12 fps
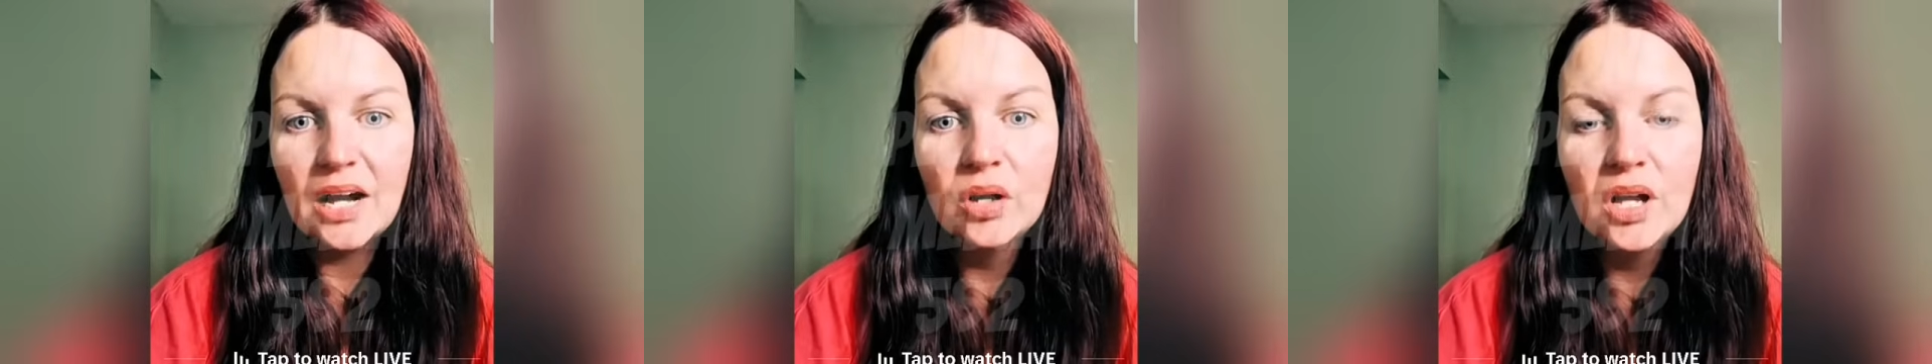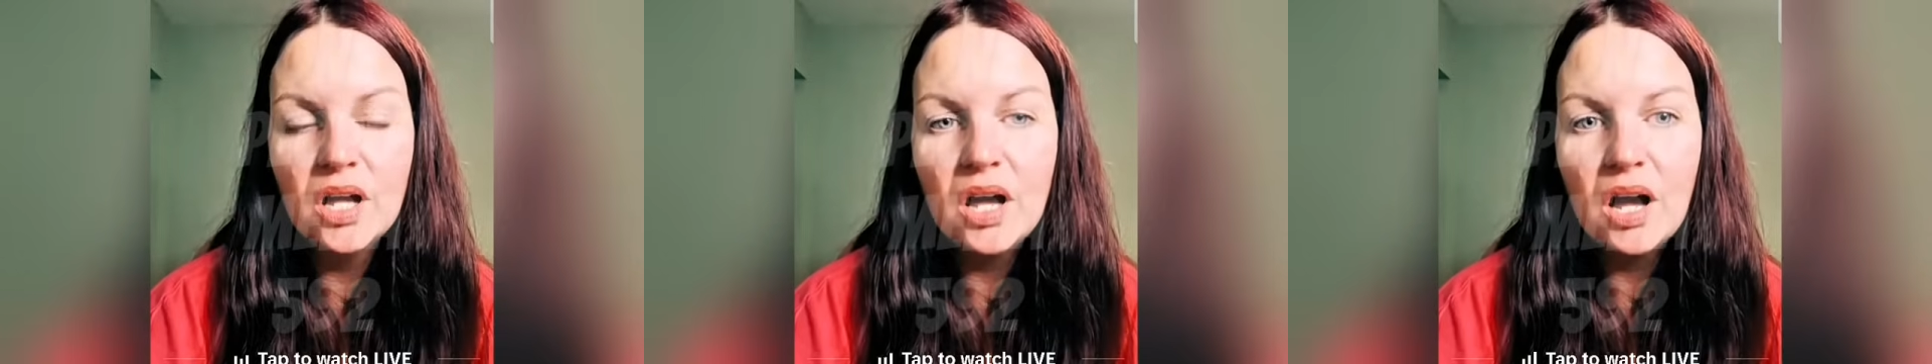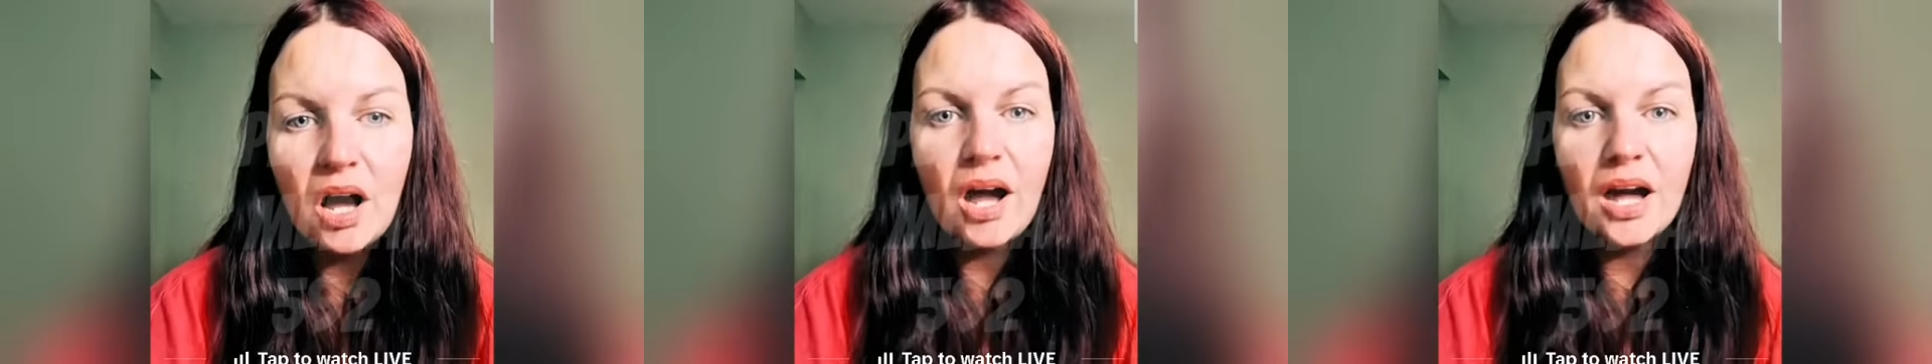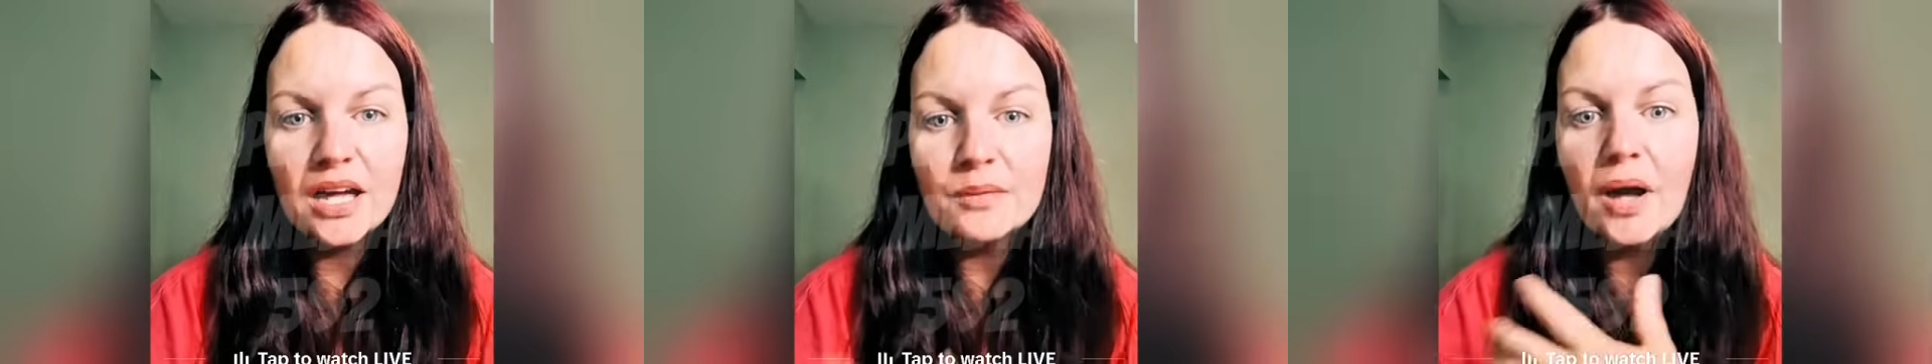Now,
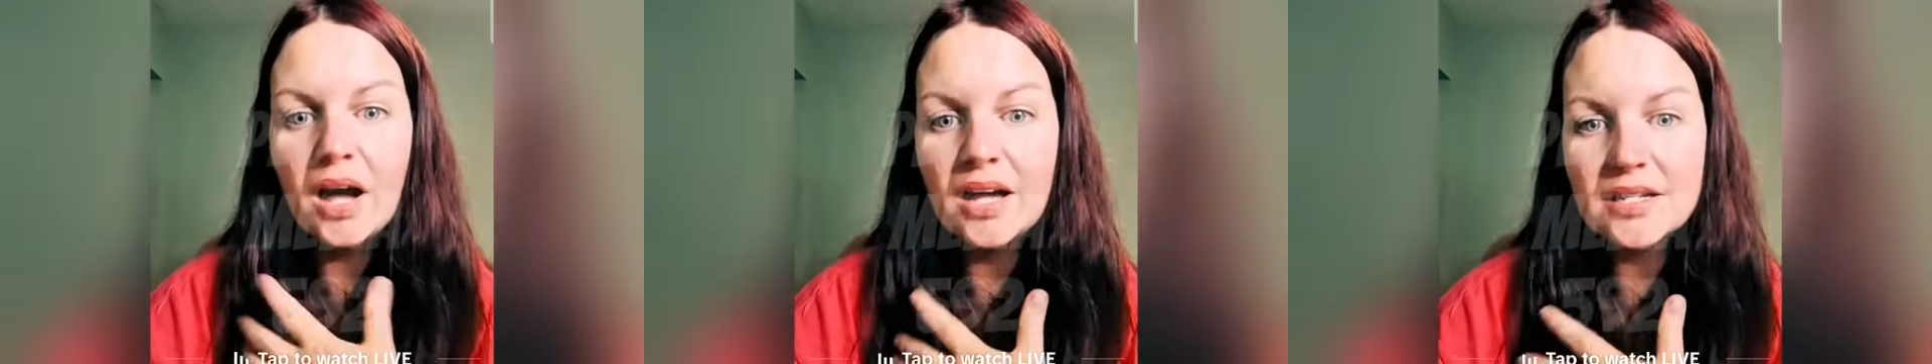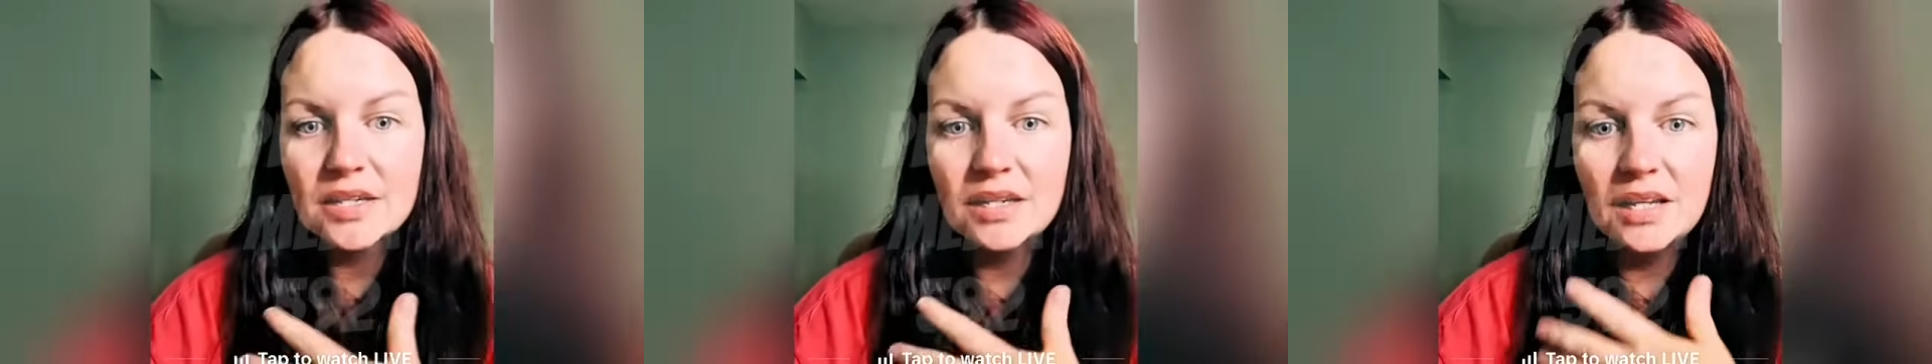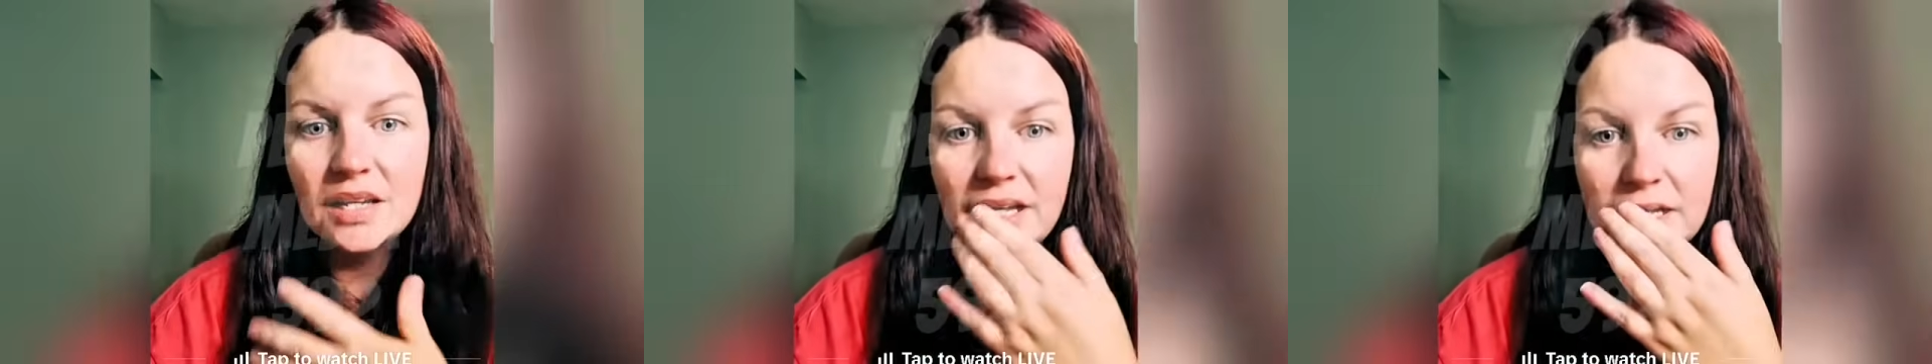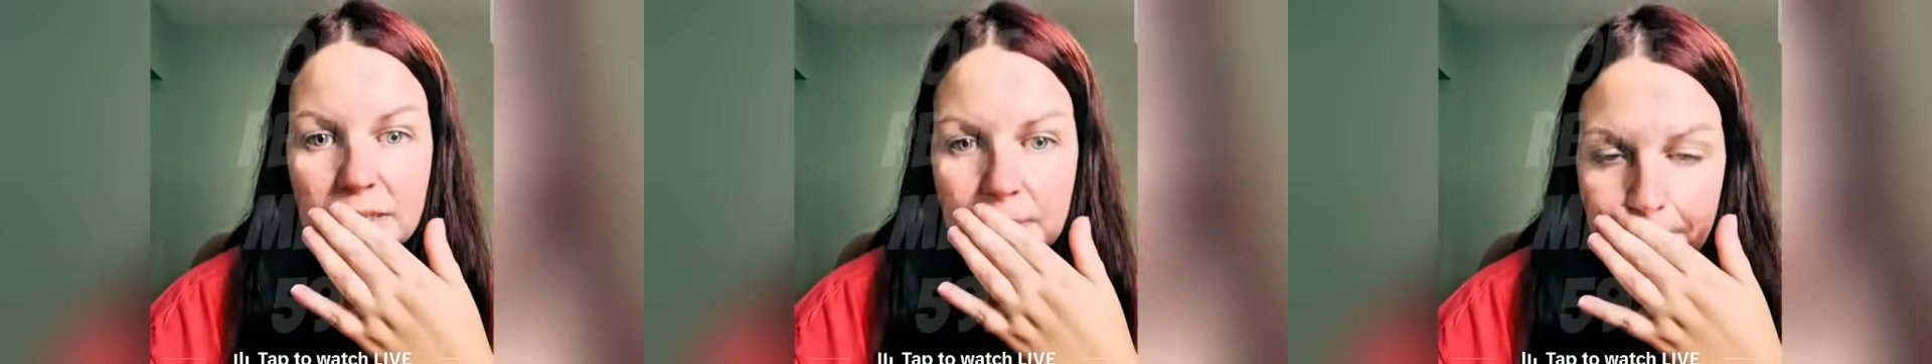I
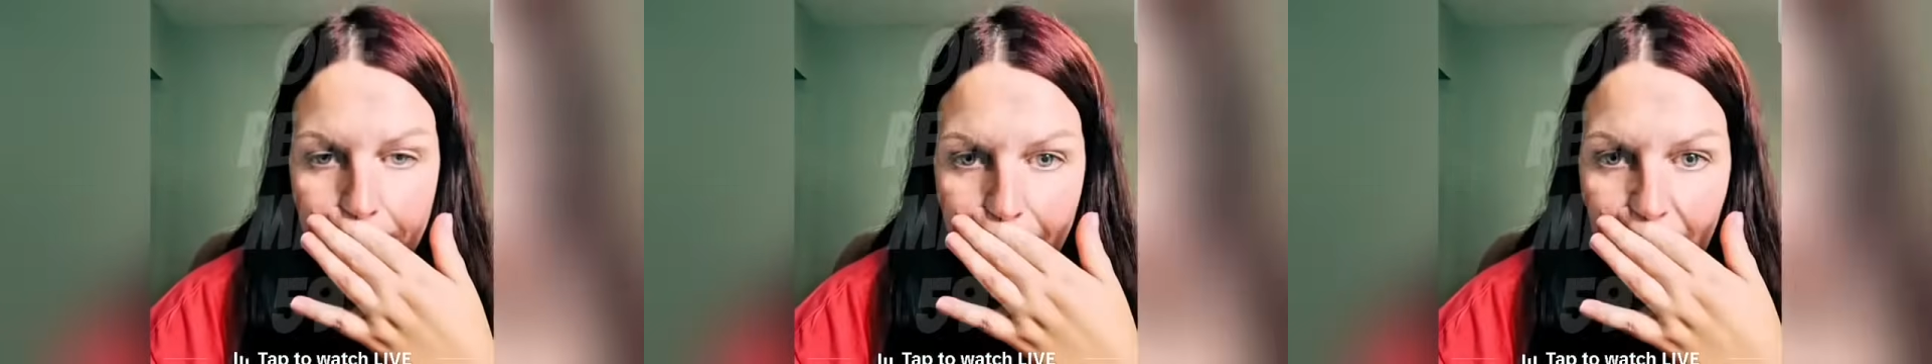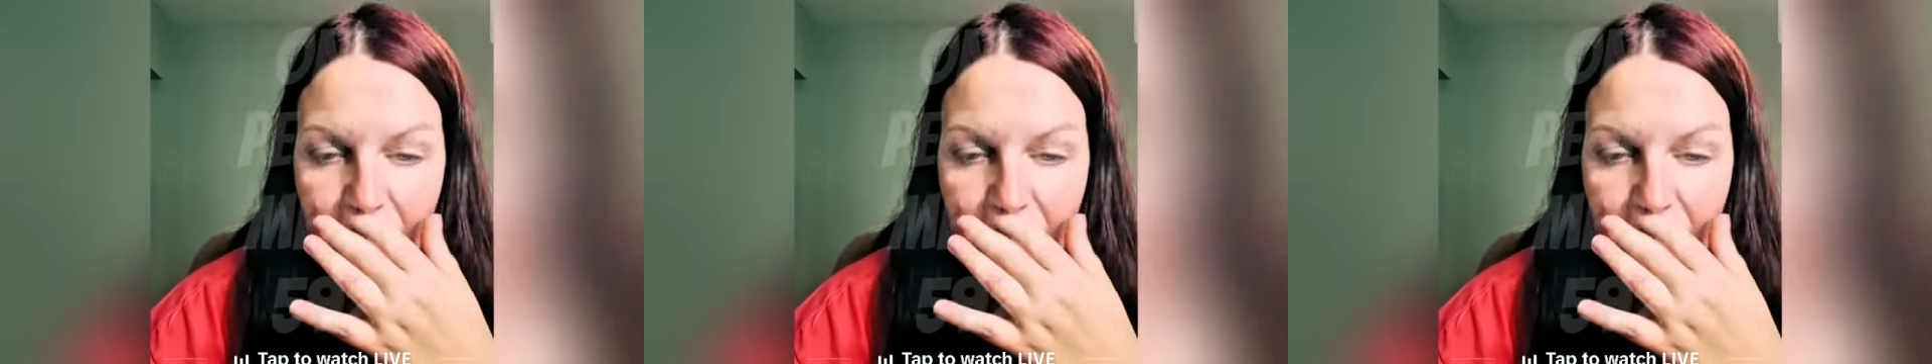personally